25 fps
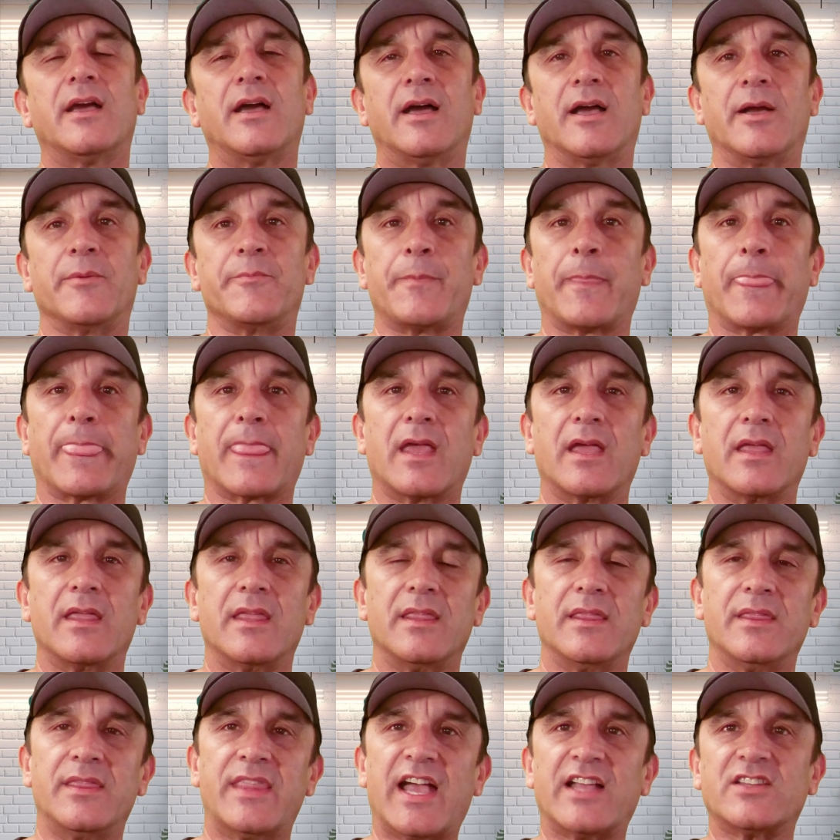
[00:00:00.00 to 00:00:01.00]
Uh,
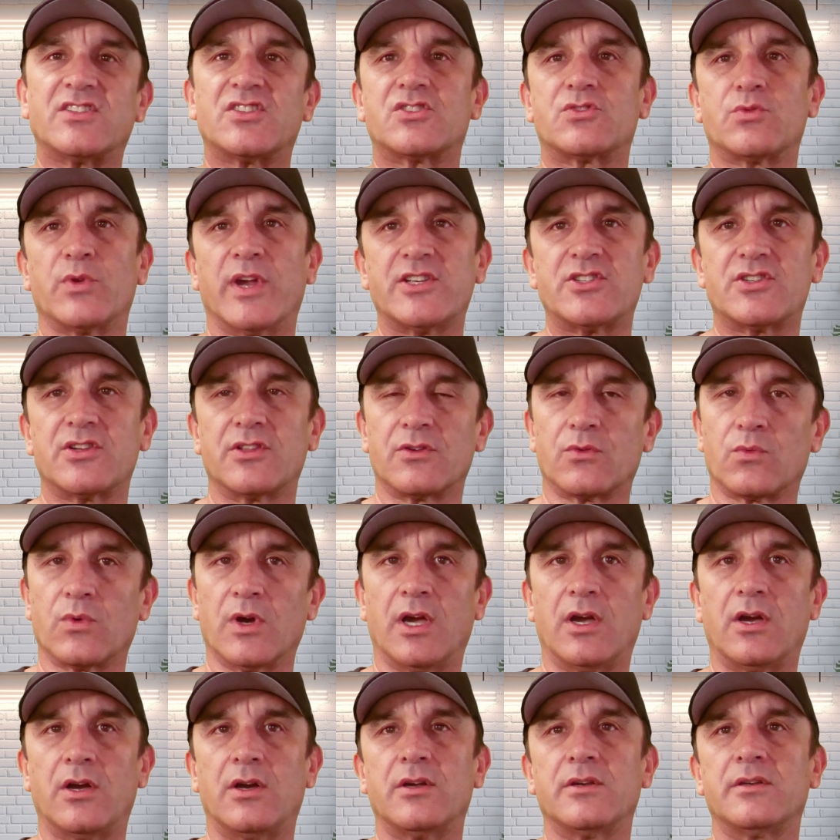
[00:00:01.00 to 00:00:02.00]
that stretch of the
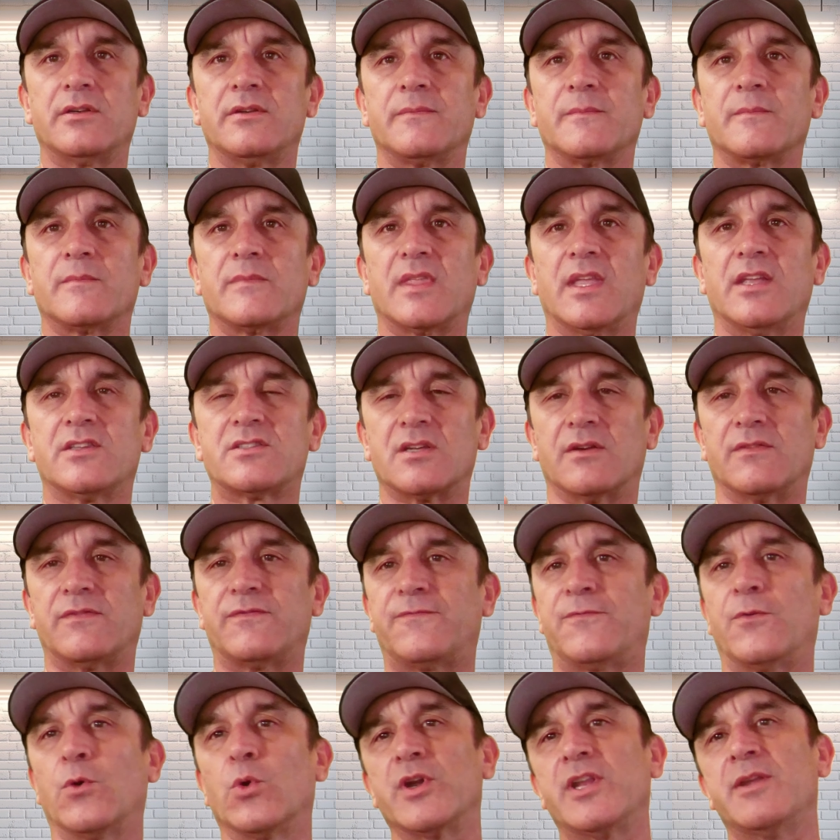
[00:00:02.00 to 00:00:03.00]
road, it's a
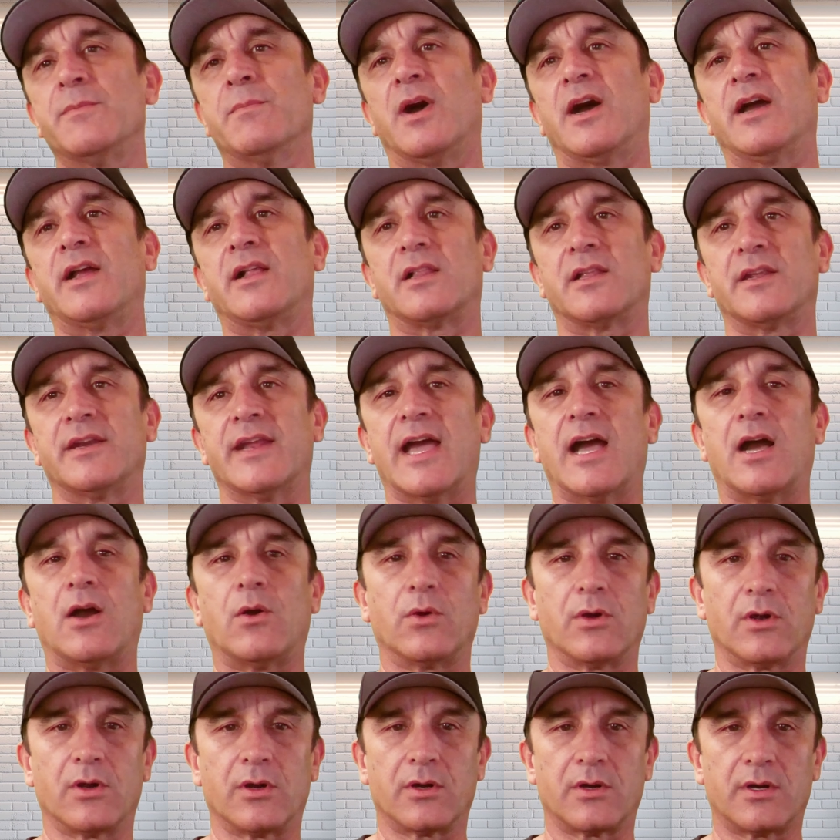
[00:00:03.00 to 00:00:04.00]
40 mile an
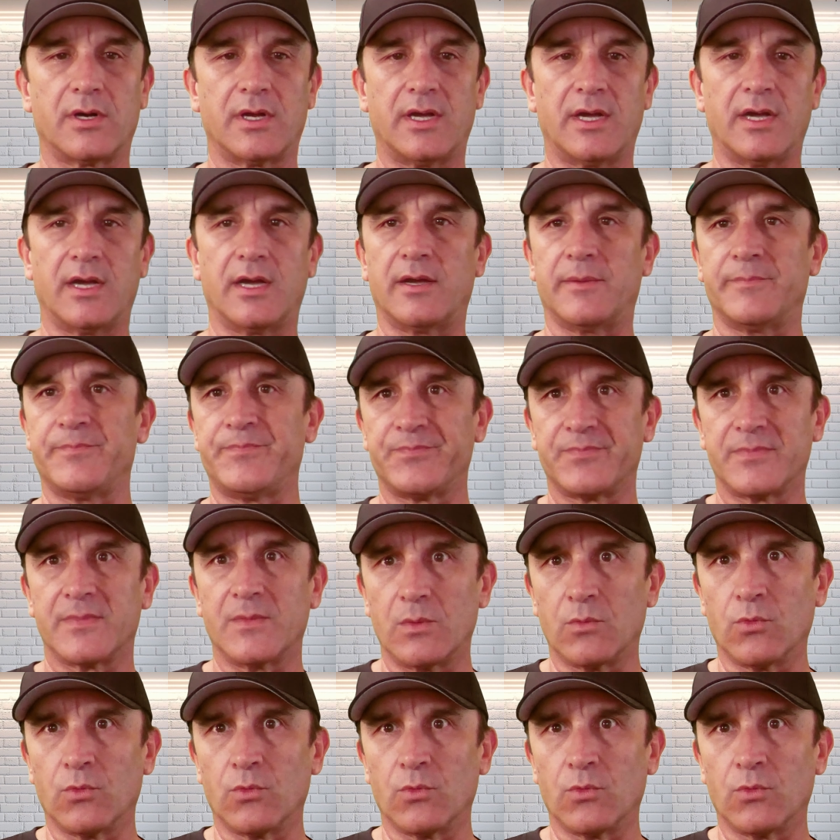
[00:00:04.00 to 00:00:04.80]
hour um,